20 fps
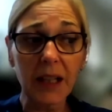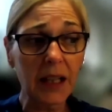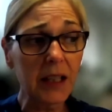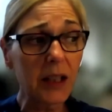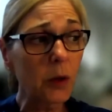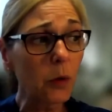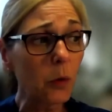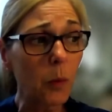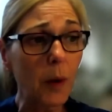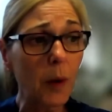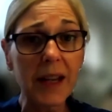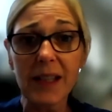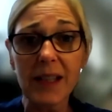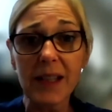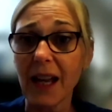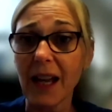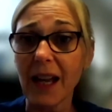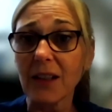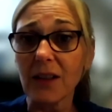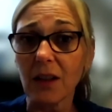clinical
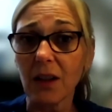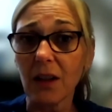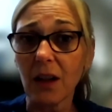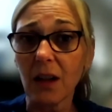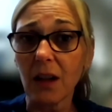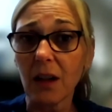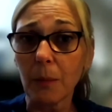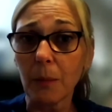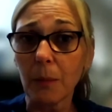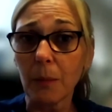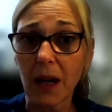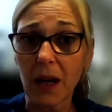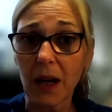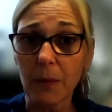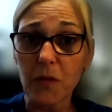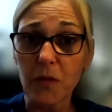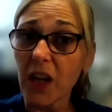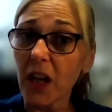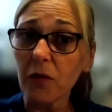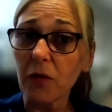waste and our
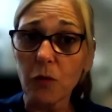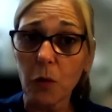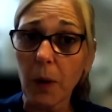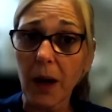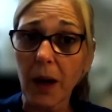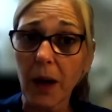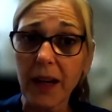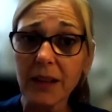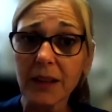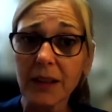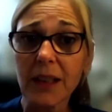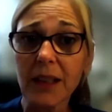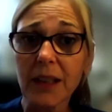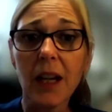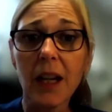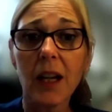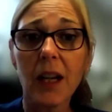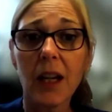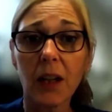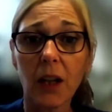general waste,
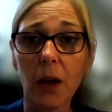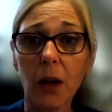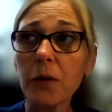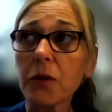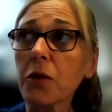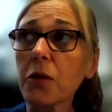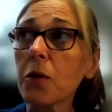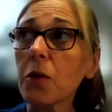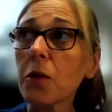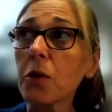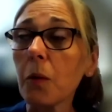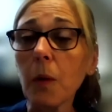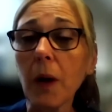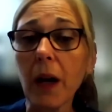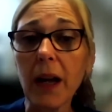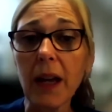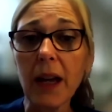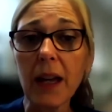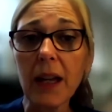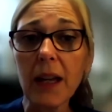goes to
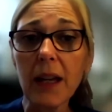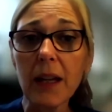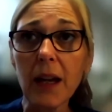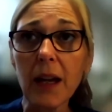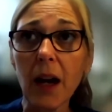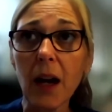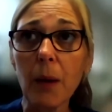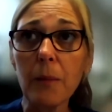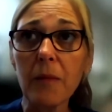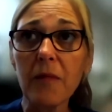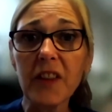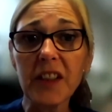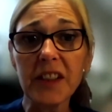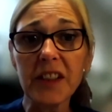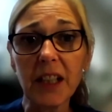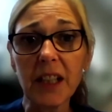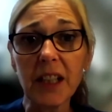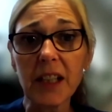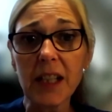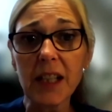a
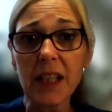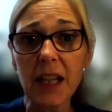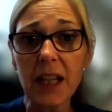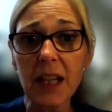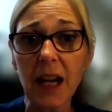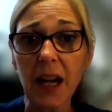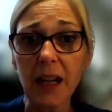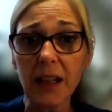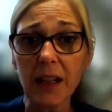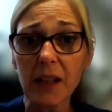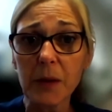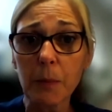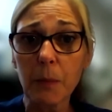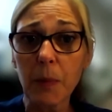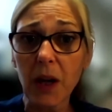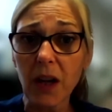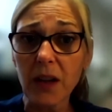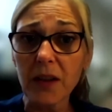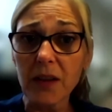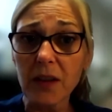facility and is
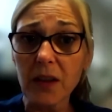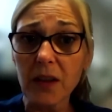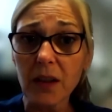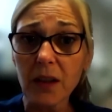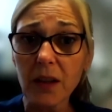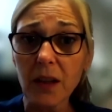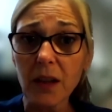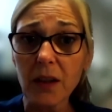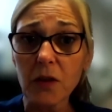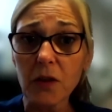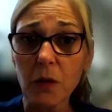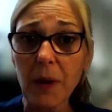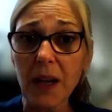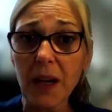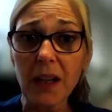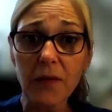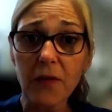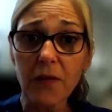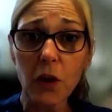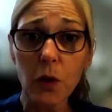burnt to
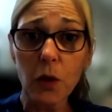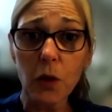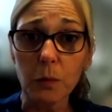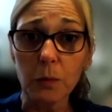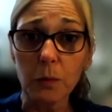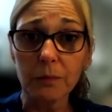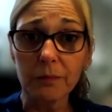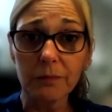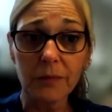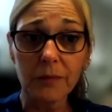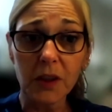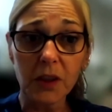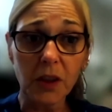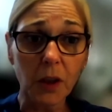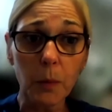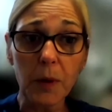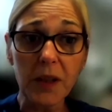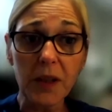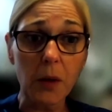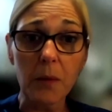make fuel.
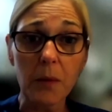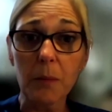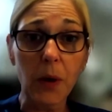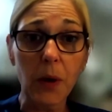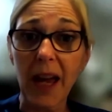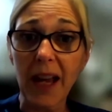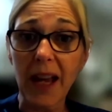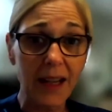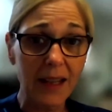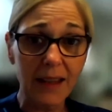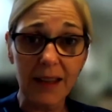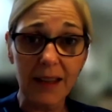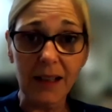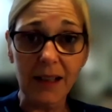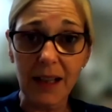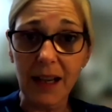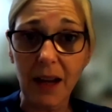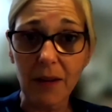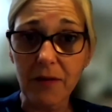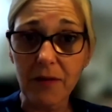So we don't put anything
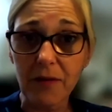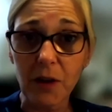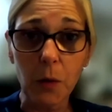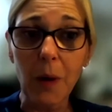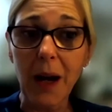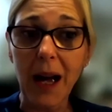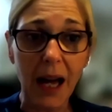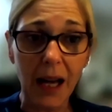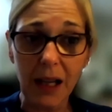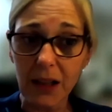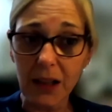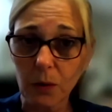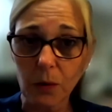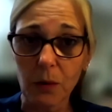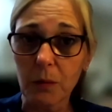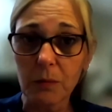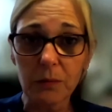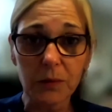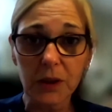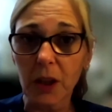to landfill at
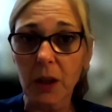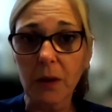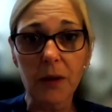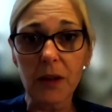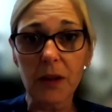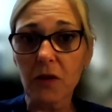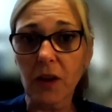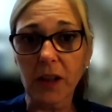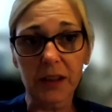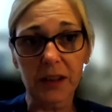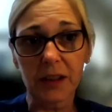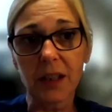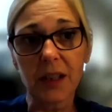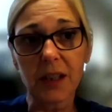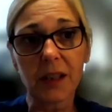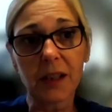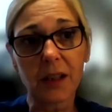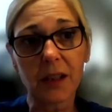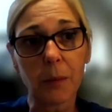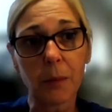all. So the trust
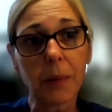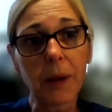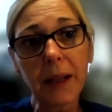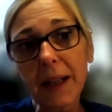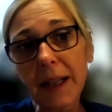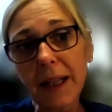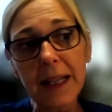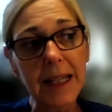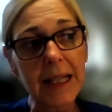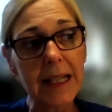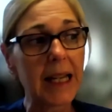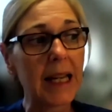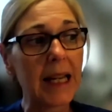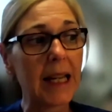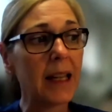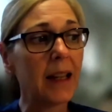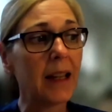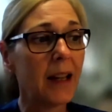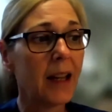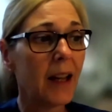is
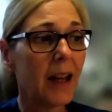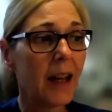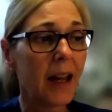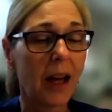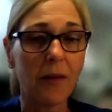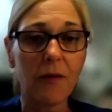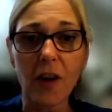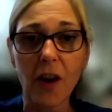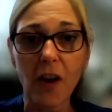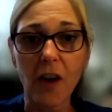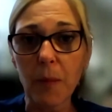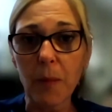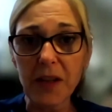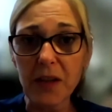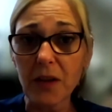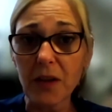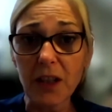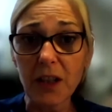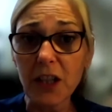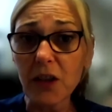completely
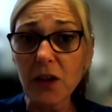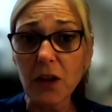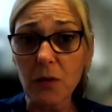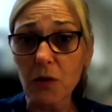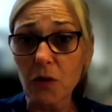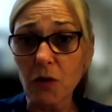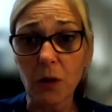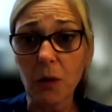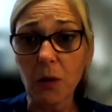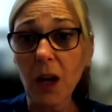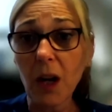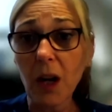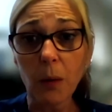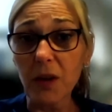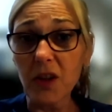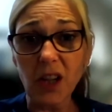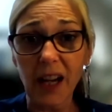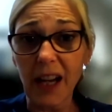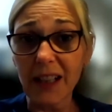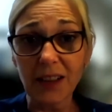environmentally neutral,
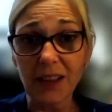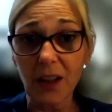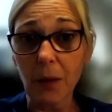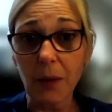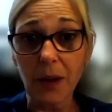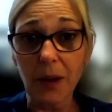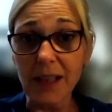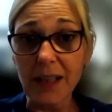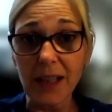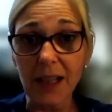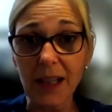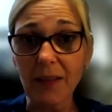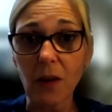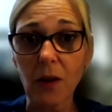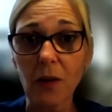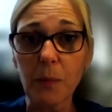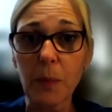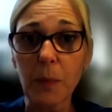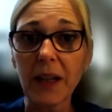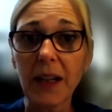which I had no idea
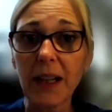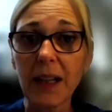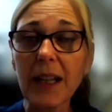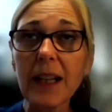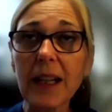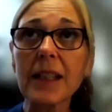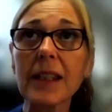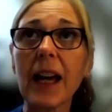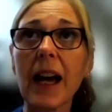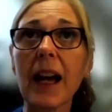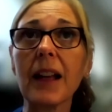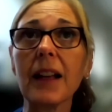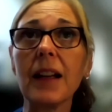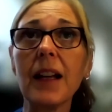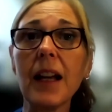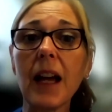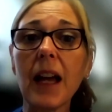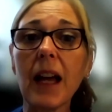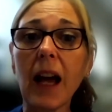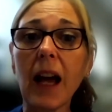of, but at least that
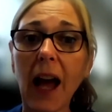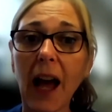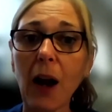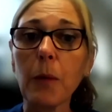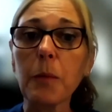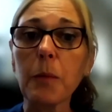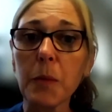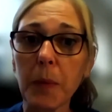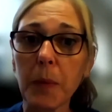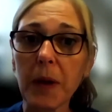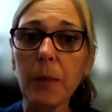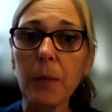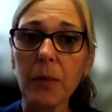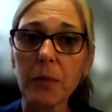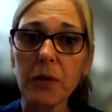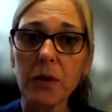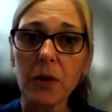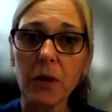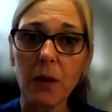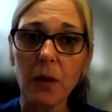helped
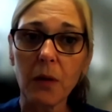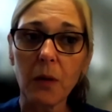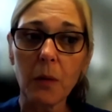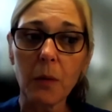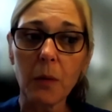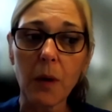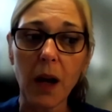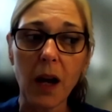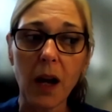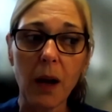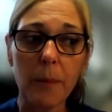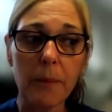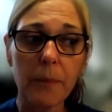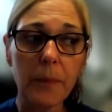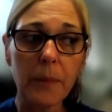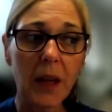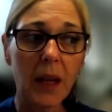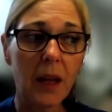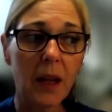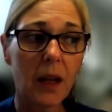people to
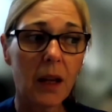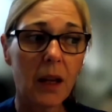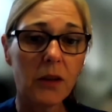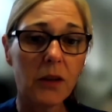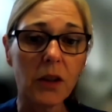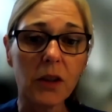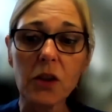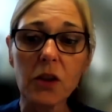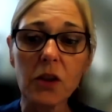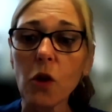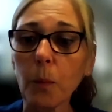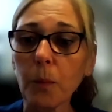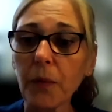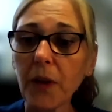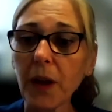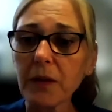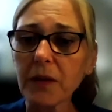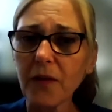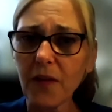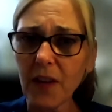stop
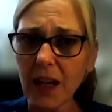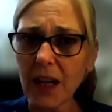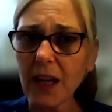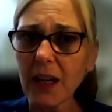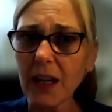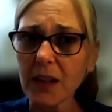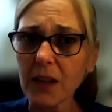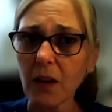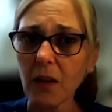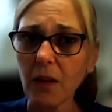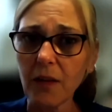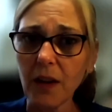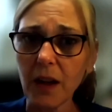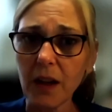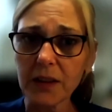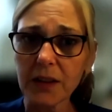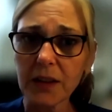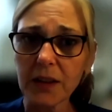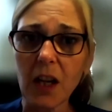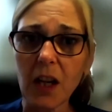those fears of
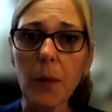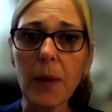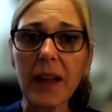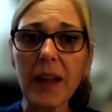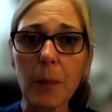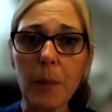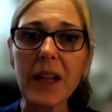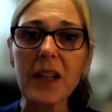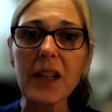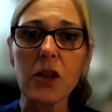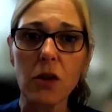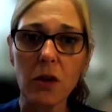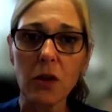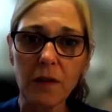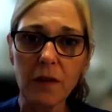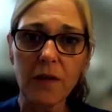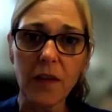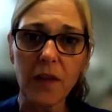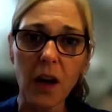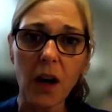us going a bit
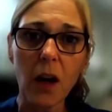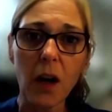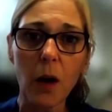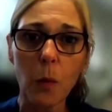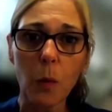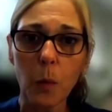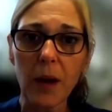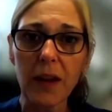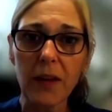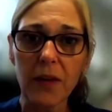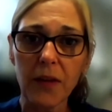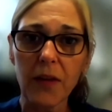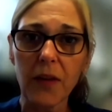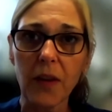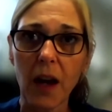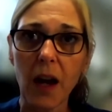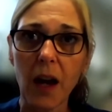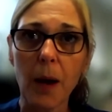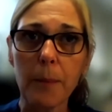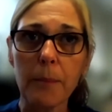too far with
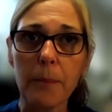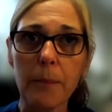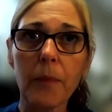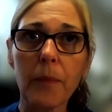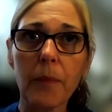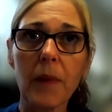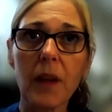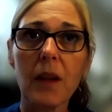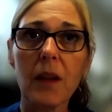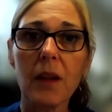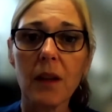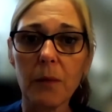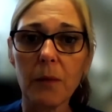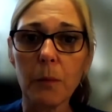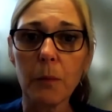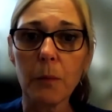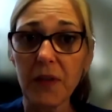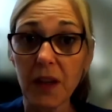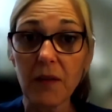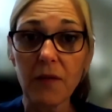the
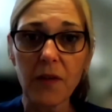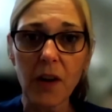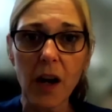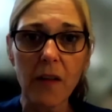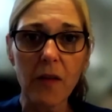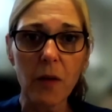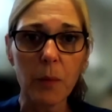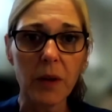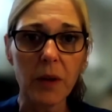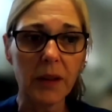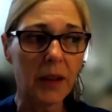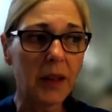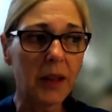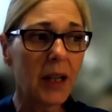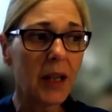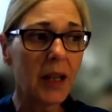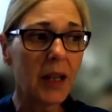environment.